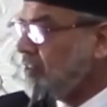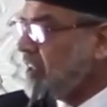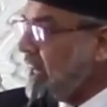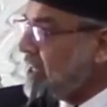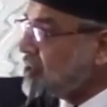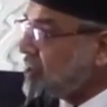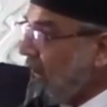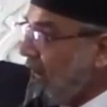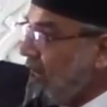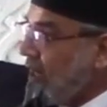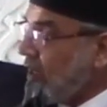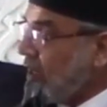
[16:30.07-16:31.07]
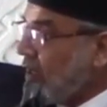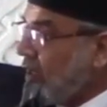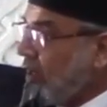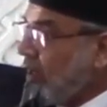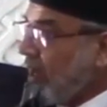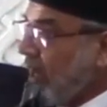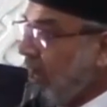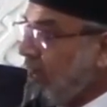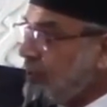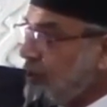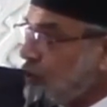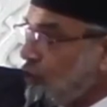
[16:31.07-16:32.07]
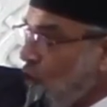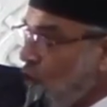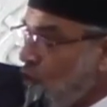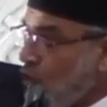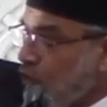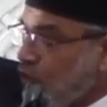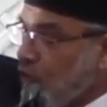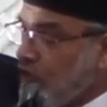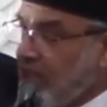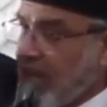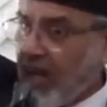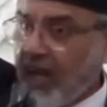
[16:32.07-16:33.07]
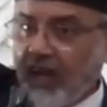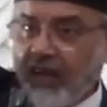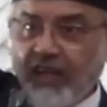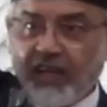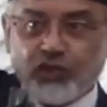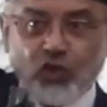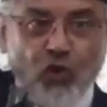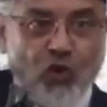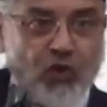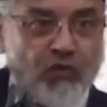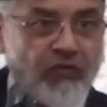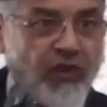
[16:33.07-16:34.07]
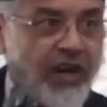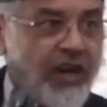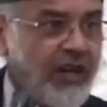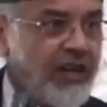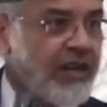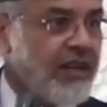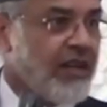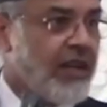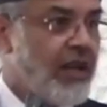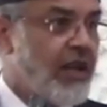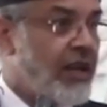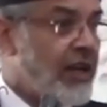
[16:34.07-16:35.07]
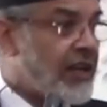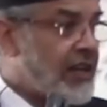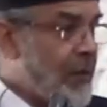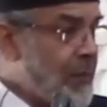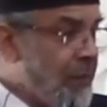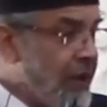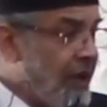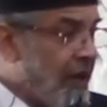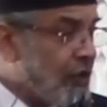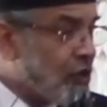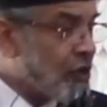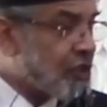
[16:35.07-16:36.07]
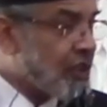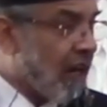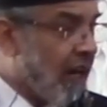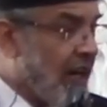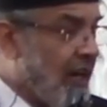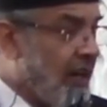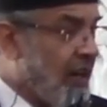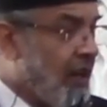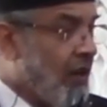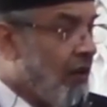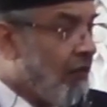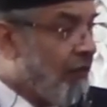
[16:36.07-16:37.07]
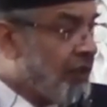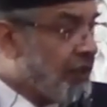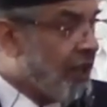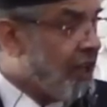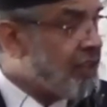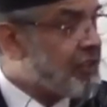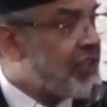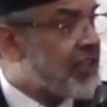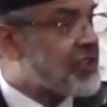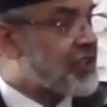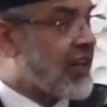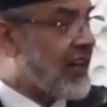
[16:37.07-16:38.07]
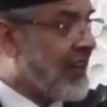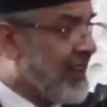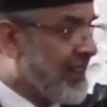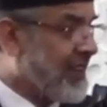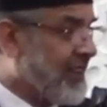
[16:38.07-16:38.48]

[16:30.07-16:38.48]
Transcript: That child has his own dunya, his own world. Compare your child with his yesterday.